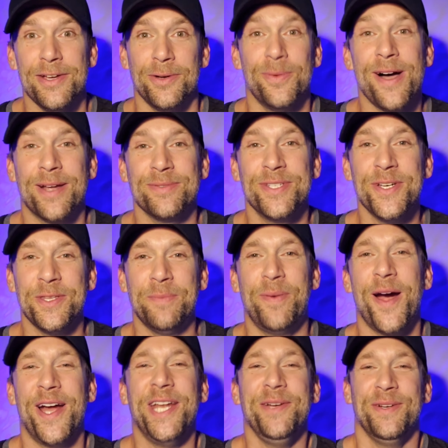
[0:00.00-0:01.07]
Welcome to the
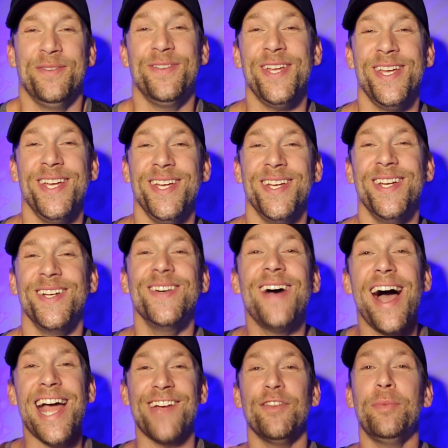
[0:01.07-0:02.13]
party review.
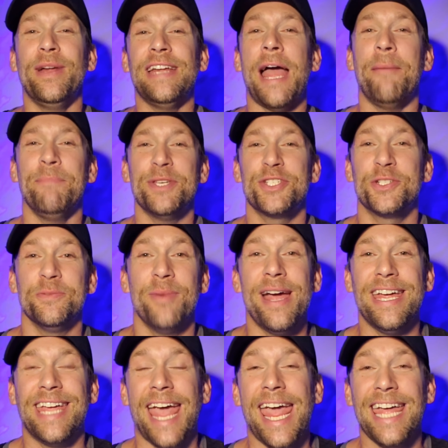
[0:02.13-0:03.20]
Hi everybody, I'm Mr.
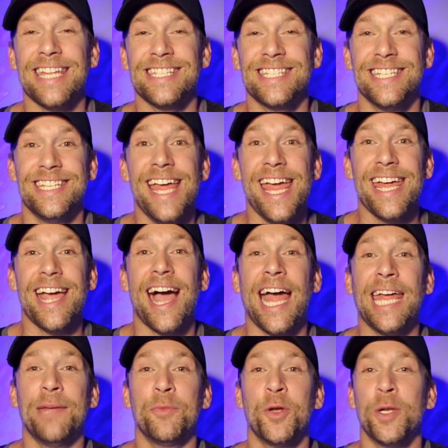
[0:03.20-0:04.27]
Mike, and today I
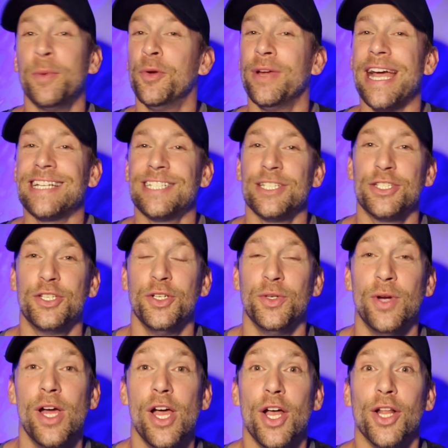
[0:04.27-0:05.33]
am going to be reacting
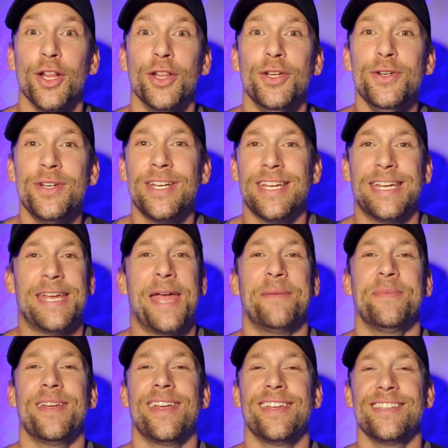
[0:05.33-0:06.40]
to Luke
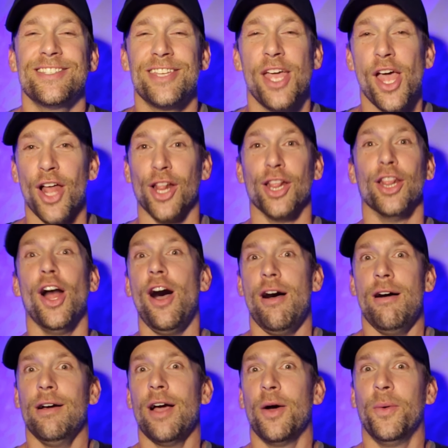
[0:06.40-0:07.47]
Hemmings'
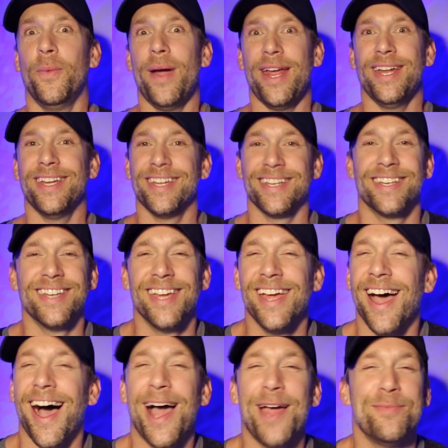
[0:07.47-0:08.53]

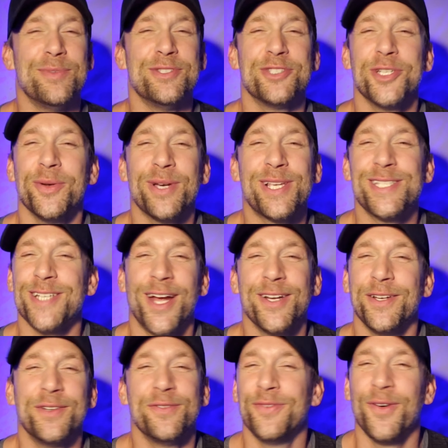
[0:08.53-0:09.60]
long-awaited, I've been so
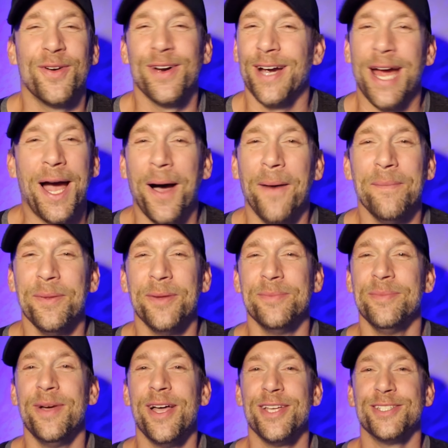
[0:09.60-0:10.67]
excited for album,